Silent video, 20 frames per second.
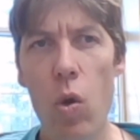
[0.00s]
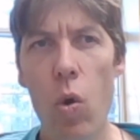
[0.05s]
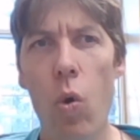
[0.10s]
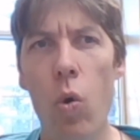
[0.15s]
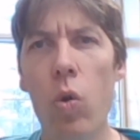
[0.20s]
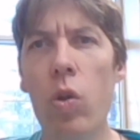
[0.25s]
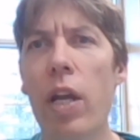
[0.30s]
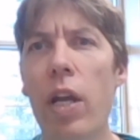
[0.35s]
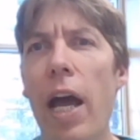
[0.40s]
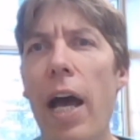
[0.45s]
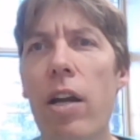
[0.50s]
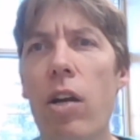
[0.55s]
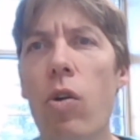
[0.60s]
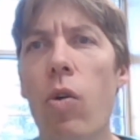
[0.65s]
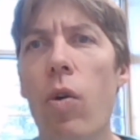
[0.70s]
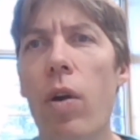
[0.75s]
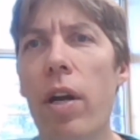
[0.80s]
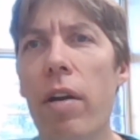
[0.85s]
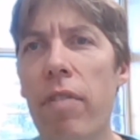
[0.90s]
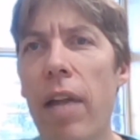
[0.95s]
Whole
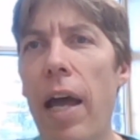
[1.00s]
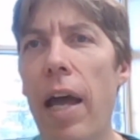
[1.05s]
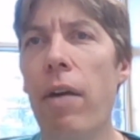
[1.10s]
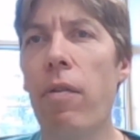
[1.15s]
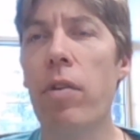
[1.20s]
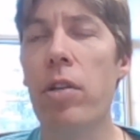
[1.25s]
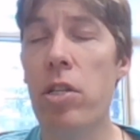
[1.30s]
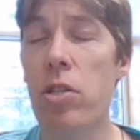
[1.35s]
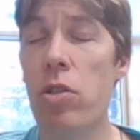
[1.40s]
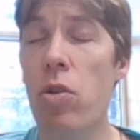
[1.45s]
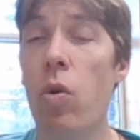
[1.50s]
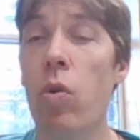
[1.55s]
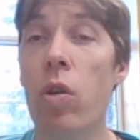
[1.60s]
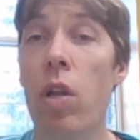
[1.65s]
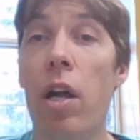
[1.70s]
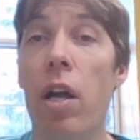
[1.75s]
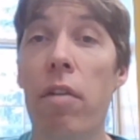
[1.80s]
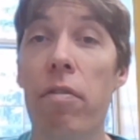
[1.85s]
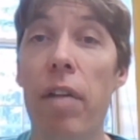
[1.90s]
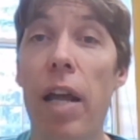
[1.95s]
category of languages,
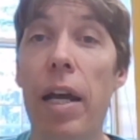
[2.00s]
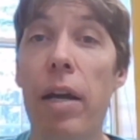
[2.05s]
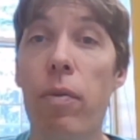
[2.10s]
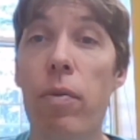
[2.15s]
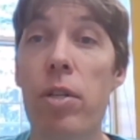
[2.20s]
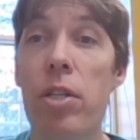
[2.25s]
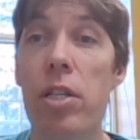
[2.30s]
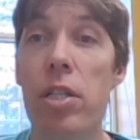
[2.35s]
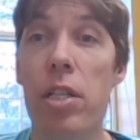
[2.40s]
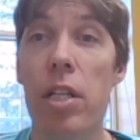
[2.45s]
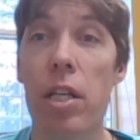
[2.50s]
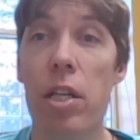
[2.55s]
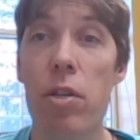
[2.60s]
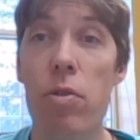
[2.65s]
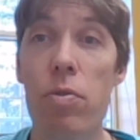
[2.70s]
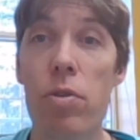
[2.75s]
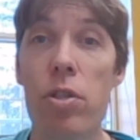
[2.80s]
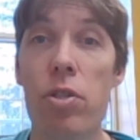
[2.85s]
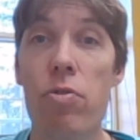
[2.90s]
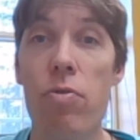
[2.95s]
whole lot of languages that
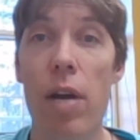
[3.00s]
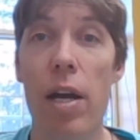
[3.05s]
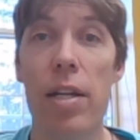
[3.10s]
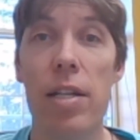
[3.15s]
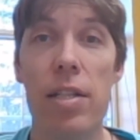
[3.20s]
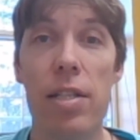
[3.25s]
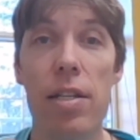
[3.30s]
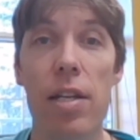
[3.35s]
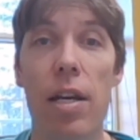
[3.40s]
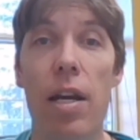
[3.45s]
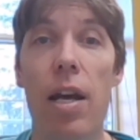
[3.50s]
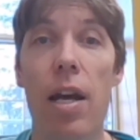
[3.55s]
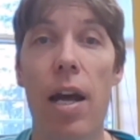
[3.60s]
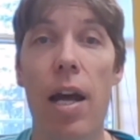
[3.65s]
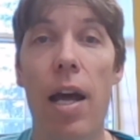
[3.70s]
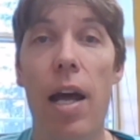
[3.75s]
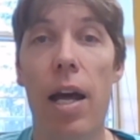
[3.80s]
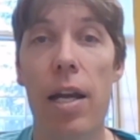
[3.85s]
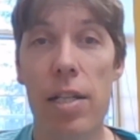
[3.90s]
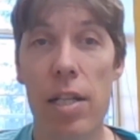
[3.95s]
use stress
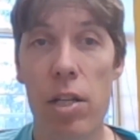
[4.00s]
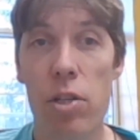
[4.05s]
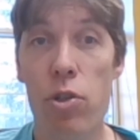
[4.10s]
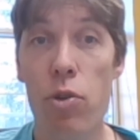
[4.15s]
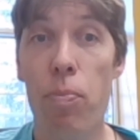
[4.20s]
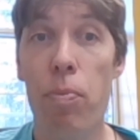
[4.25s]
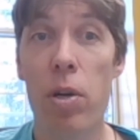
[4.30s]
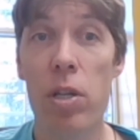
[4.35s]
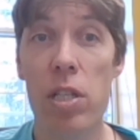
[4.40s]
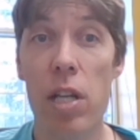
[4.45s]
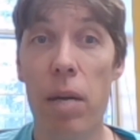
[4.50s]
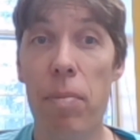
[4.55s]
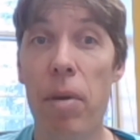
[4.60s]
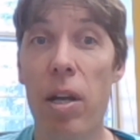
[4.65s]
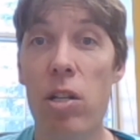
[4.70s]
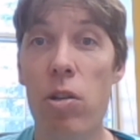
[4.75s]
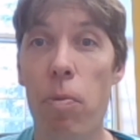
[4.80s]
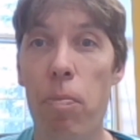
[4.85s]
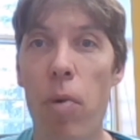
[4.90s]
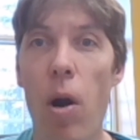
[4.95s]
as a
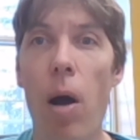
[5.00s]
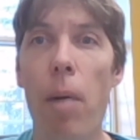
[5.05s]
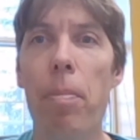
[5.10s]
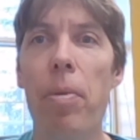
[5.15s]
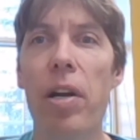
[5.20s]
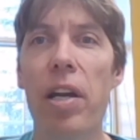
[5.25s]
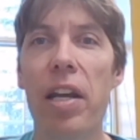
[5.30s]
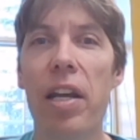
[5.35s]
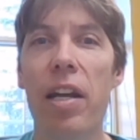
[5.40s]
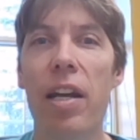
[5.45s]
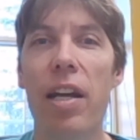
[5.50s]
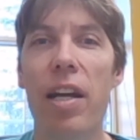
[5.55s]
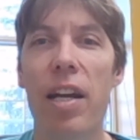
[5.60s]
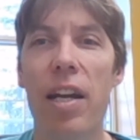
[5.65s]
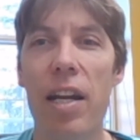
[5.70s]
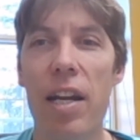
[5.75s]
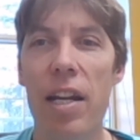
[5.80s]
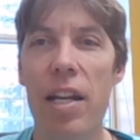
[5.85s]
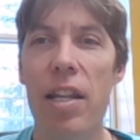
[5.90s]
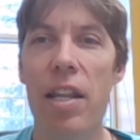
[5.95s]
suprasegmental property
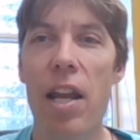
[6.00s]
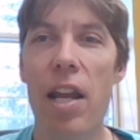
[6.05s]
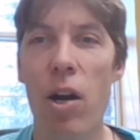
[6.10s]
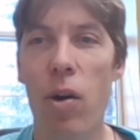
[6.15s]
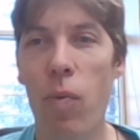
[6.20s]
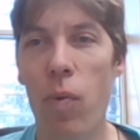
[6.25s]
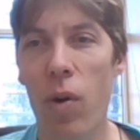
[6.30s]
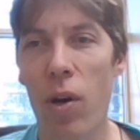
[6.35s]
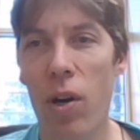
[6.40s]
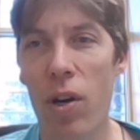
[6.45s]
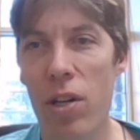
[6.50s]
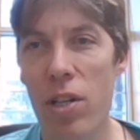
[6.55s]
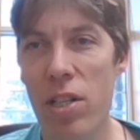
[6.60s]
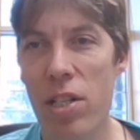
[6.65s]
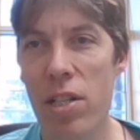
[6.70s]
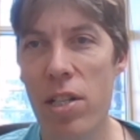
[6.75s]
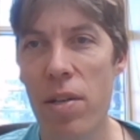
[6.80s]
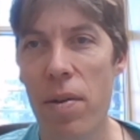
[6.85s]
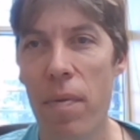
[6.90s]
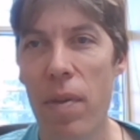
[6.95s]
in their
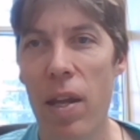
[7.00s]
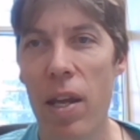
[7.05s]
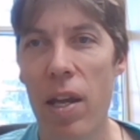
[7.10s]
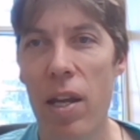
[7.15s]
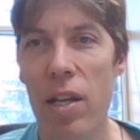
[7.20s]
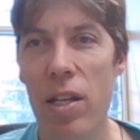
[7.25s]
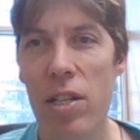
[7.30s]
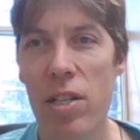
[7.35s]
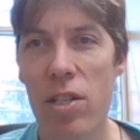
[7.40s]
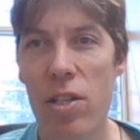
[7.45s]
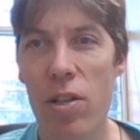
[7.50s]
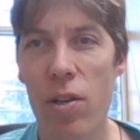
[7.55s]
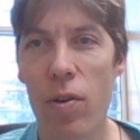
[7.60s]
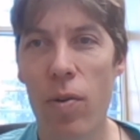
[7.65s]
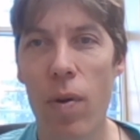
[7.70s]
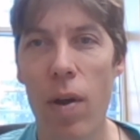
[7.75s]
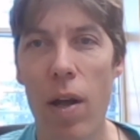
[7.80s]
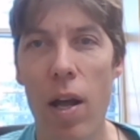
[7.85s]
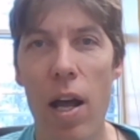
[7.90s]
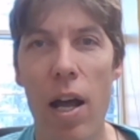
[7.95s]
words.
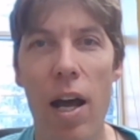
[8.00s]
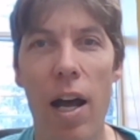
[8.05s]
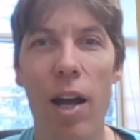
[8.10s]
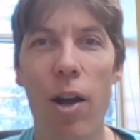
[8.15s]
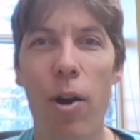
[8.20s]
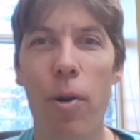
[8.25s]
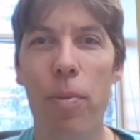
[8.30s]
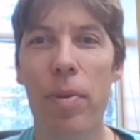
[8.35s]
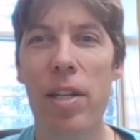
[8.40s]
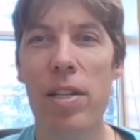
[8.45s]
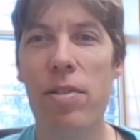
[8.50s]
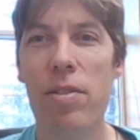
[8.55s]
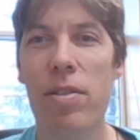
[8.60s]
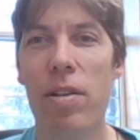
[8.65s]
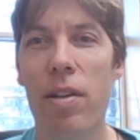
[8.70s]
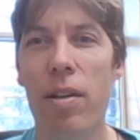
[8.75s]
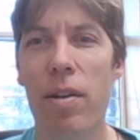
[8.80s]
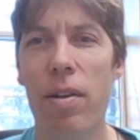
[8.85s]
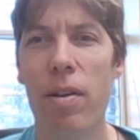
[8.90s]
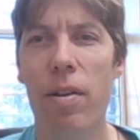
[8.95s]
So I hope
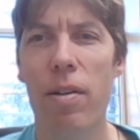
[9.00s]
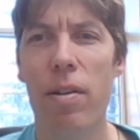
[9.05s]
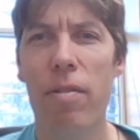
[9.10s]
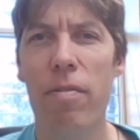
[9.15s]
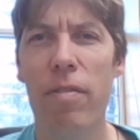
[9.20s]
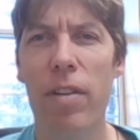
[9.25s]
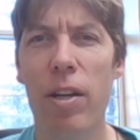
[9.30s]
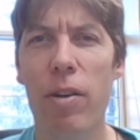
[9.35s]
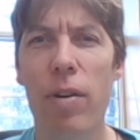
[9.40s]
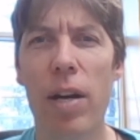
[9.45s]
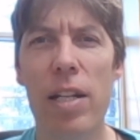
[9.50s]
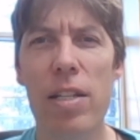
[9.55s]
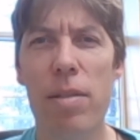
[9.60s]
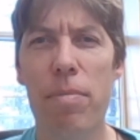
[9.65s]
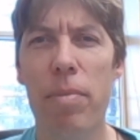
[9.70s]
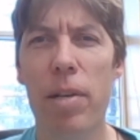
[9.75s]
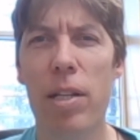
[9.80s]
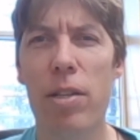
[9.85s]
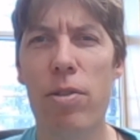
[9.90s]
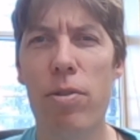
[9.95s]
this video
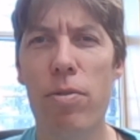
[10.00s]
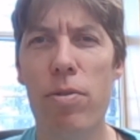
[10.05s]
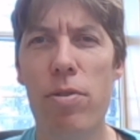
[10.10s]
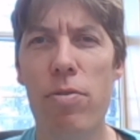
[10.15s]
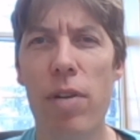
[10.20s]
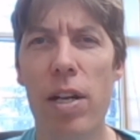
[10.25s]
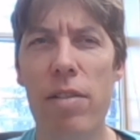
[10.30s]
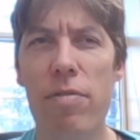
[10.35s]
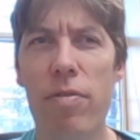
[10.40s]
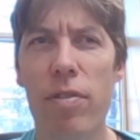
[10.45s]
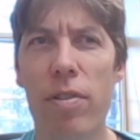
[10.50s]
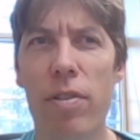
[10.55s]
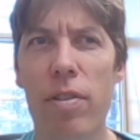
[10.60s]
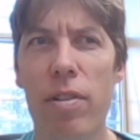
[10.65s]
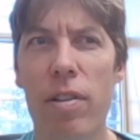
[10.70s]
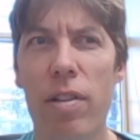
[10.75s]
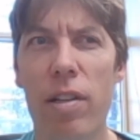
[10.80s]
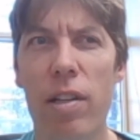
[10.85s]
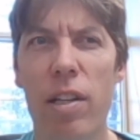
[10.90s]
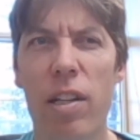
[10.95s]
hasn't been too
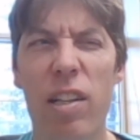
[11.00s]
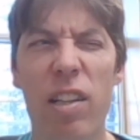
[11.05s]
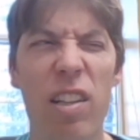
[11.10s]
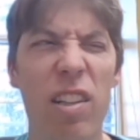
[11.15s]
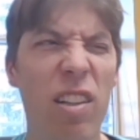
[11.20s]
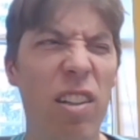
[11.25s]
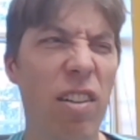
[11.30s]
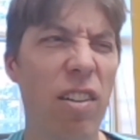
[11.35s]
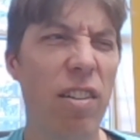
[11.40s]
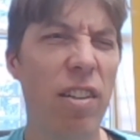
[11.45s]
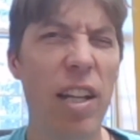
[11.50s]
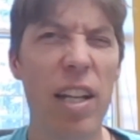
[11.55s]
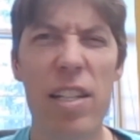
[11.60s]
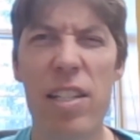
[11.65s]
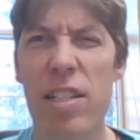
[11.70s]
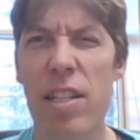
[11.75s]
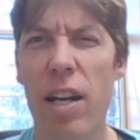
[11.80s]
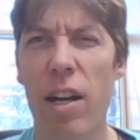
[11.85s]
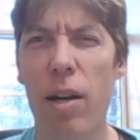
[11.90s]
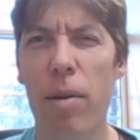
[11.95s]
stressful. Oh,
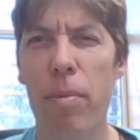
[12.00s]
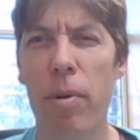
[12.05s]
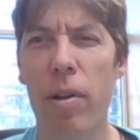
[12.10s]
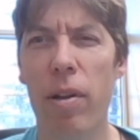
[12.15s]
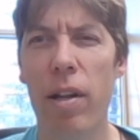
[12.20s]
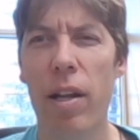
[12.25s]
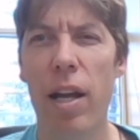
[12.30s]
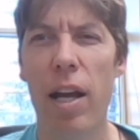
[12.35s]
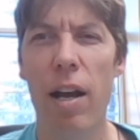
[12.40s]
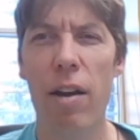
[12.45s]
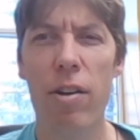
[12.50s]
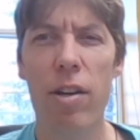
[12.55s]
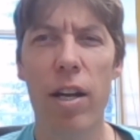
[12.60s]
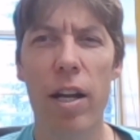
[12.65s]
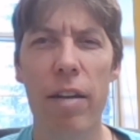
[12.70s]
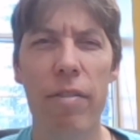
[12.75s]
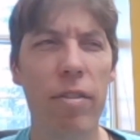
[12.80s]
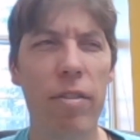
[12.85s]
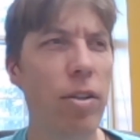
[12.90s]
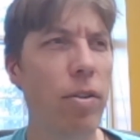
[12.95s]
that's terrible. How
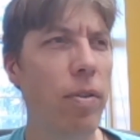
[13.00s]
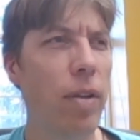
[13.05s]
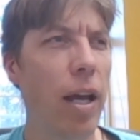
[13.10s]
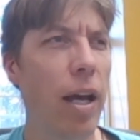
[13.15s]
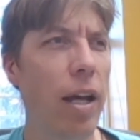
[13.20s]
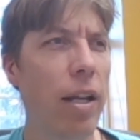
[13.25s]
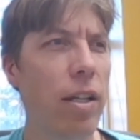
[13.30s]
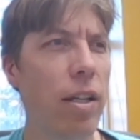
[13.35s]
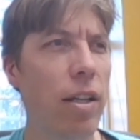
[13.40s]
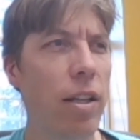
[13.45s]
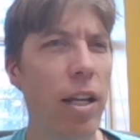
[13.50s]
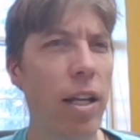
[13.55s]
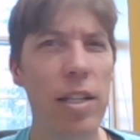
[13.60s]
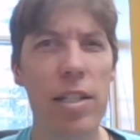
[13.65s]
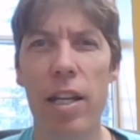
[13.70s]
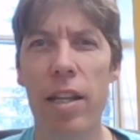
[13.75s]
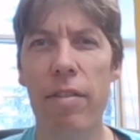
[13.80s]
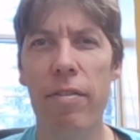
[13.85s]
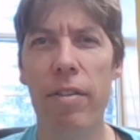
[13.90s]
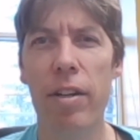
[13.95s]
could I even do that?
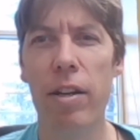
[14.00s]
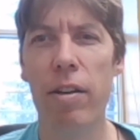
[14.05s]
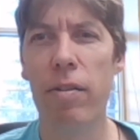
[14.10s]
Let's end the video.